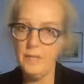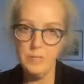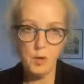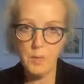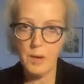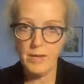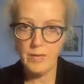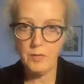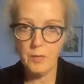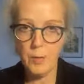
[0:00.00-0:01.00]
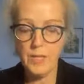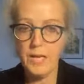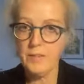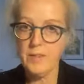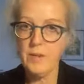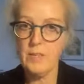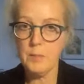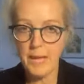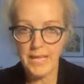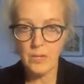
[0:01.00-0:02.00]
if you're applying for the other side
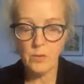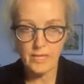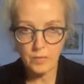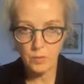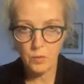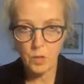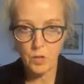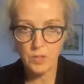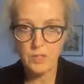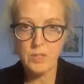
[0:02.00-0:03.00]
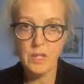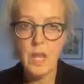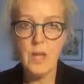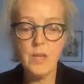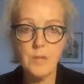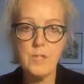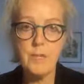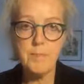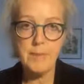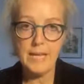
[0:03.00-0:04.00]
to pay your legal costs. Those are
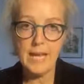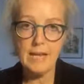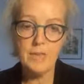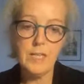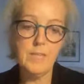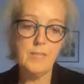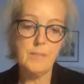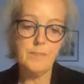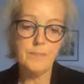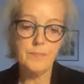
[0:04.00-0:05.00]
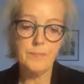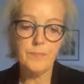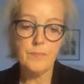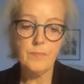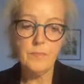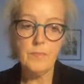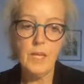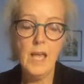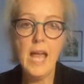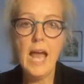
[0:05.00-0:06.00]
the big areas.
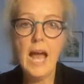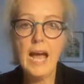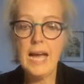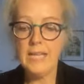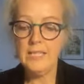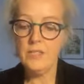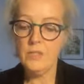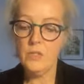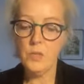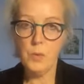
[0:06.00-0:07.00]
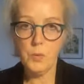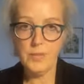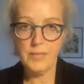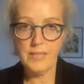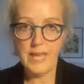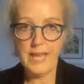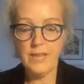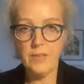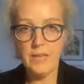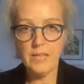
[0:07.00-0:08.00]
And to also
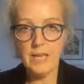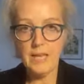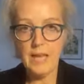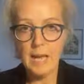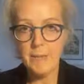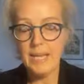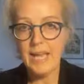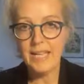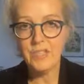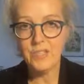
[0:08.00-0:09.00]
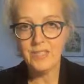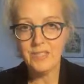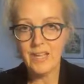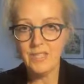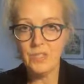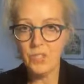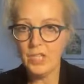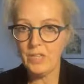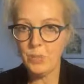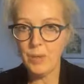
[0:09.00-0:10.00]
say that applications under
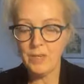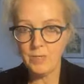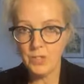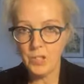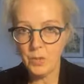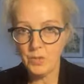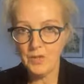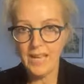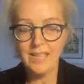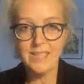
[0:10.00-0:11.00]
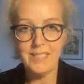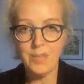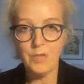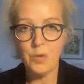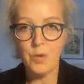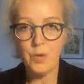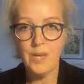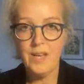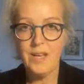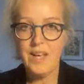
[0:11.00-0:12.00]
Schedule 1 of the Children Act, if you're